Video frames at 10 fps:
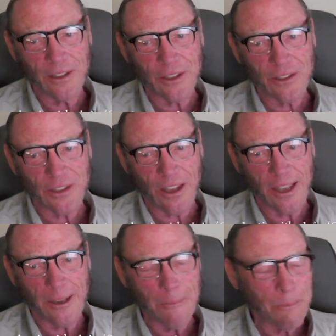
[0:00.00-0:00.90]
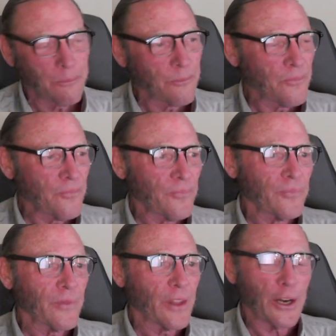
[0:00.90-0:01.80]
to say,
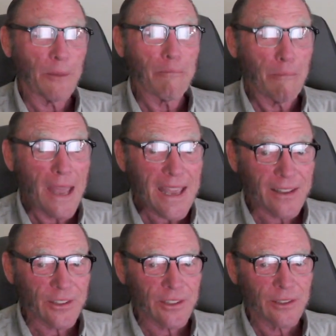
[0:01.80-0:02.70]
that it makes